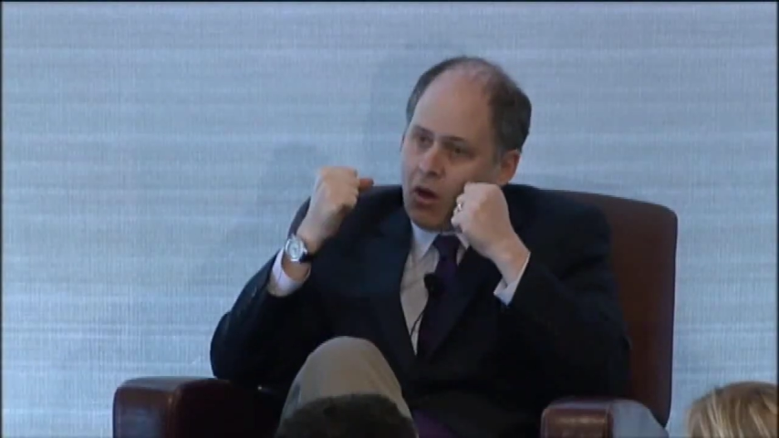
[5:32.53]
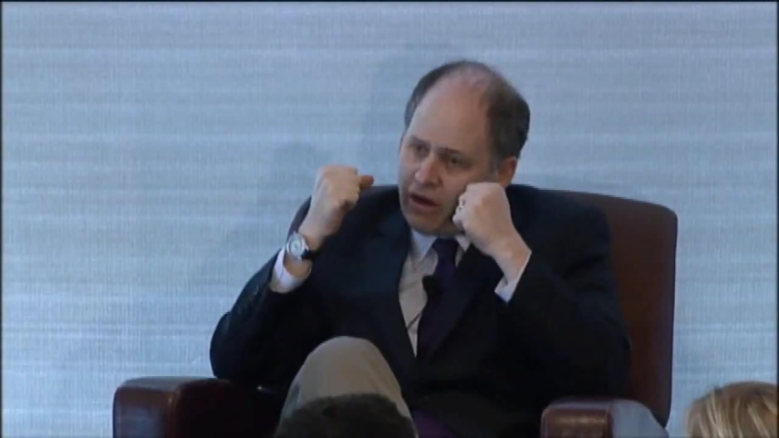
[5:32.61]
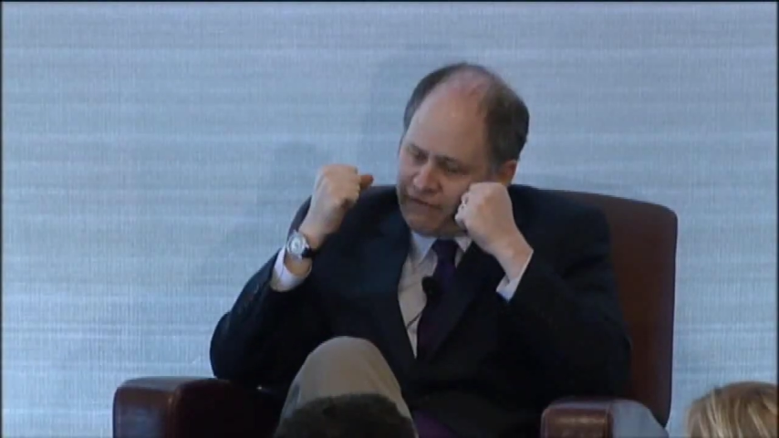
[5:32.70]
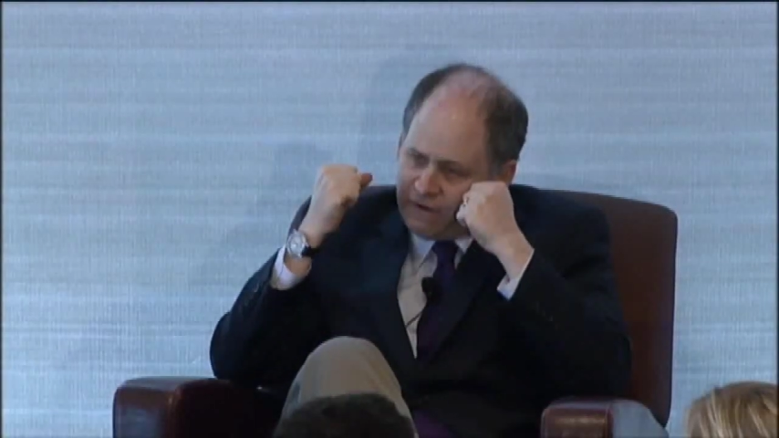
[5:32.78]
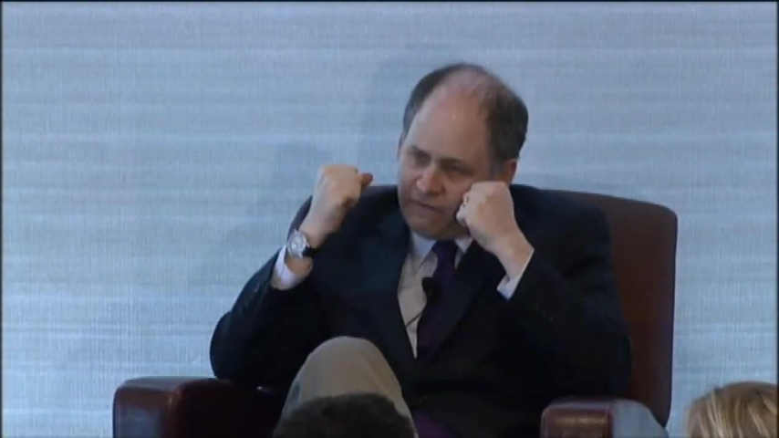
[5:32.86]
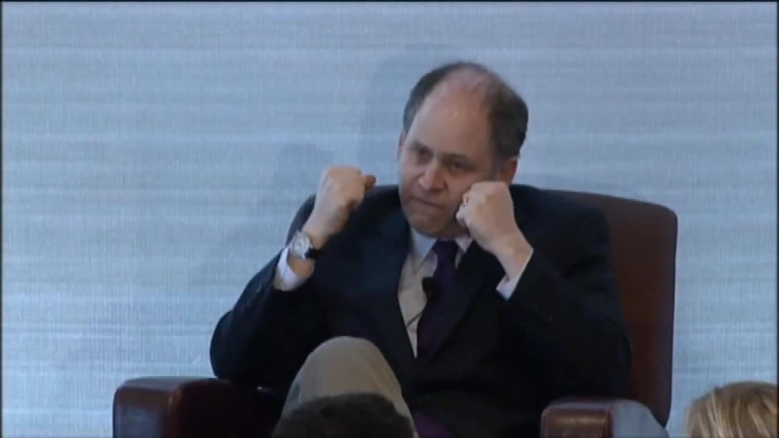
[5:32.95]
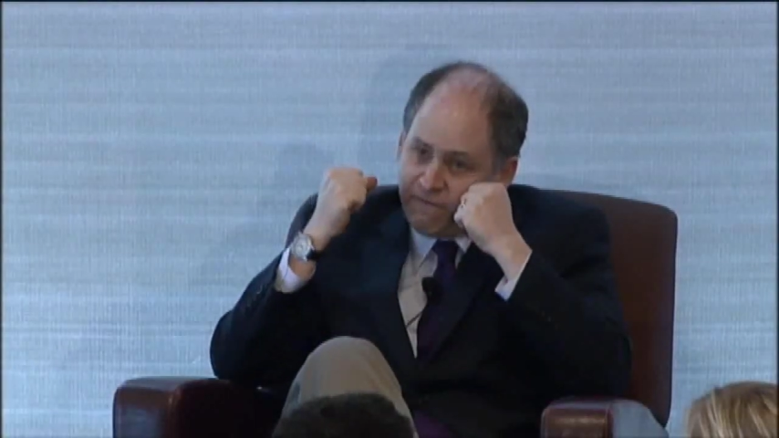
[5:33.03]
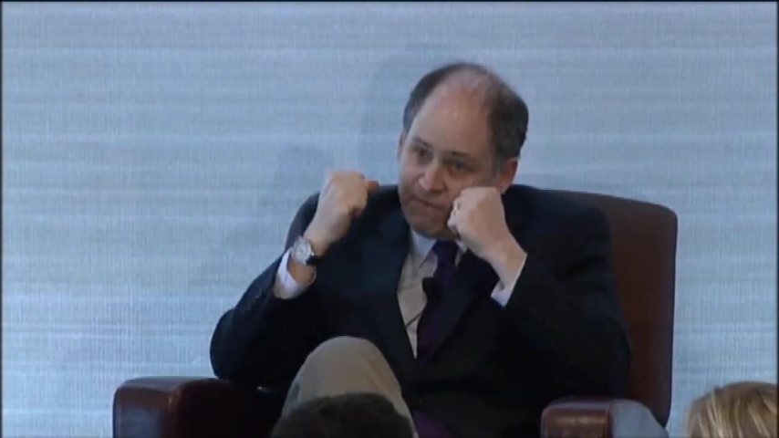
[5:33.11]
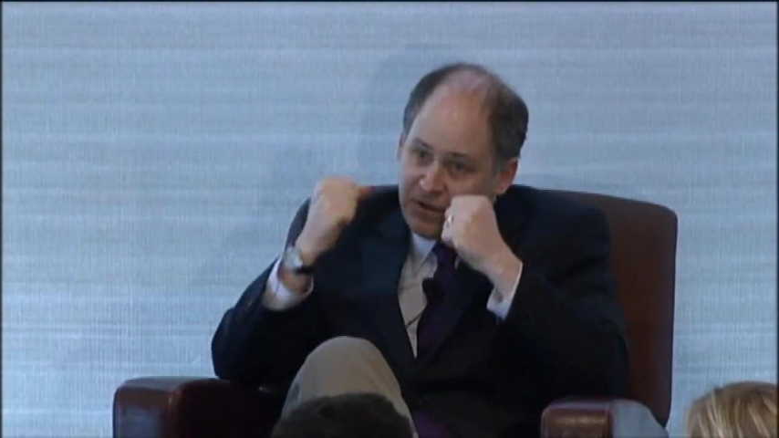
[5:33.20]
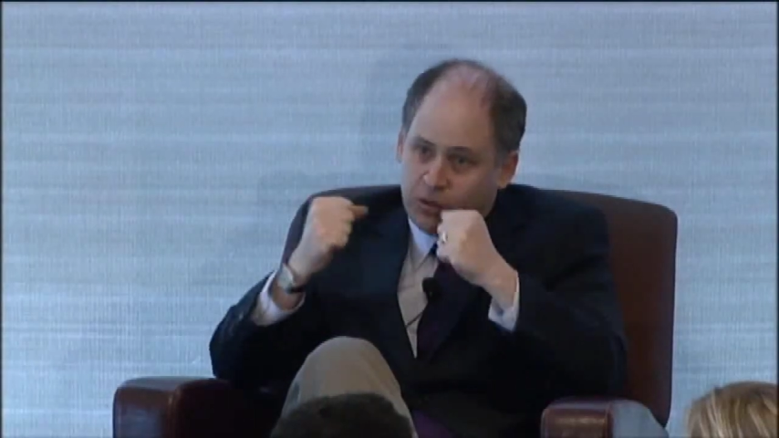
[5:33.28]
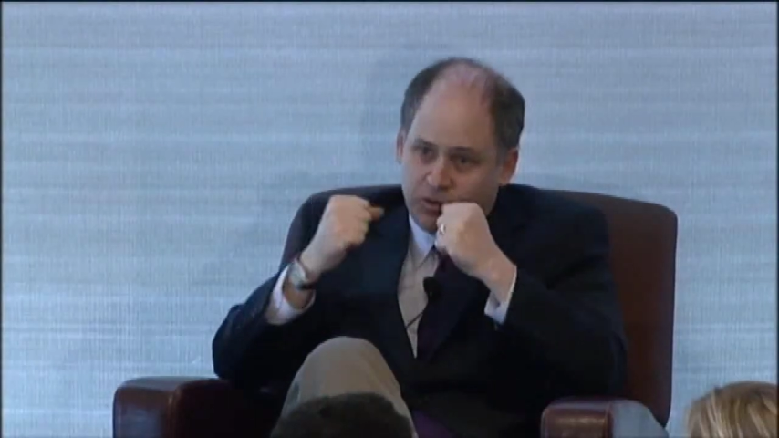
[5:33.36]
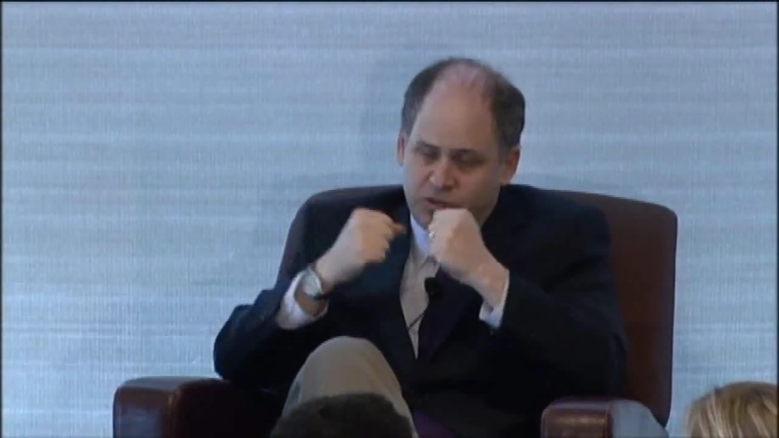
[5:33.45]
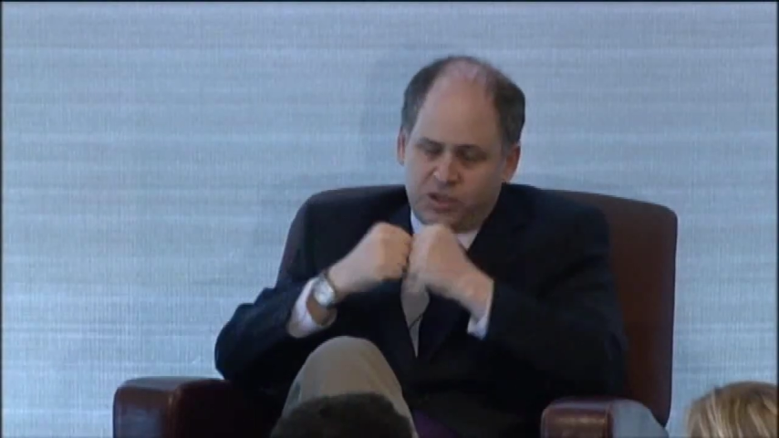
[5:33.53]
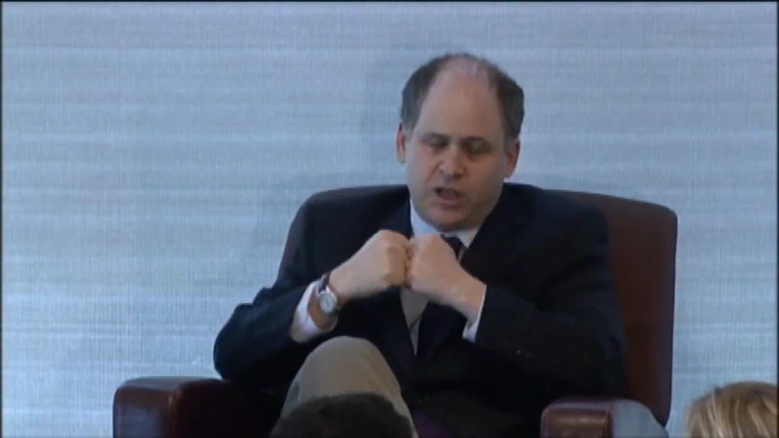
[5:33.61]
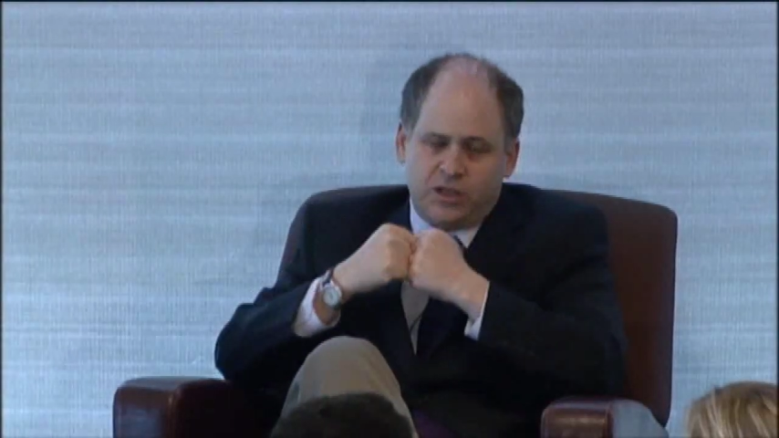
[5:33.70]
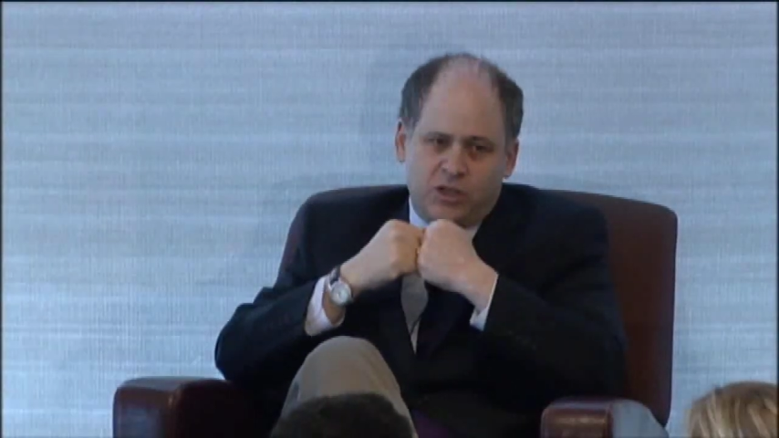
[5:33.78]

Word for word: often fierce